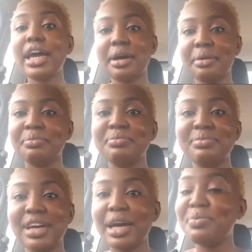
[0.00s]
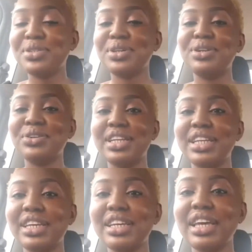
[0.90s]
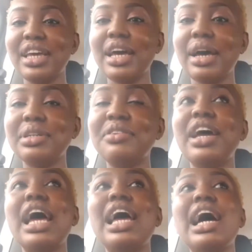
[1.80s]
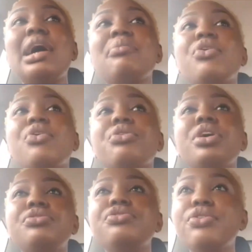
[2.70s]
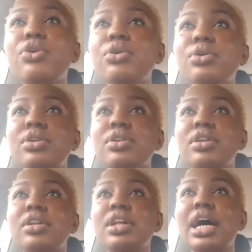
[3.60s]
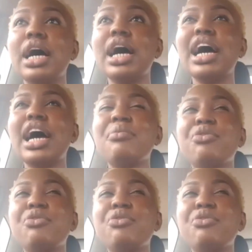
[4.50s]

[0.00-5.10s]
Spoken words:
I am. Absolutely. In fact, I'm grateful. I'm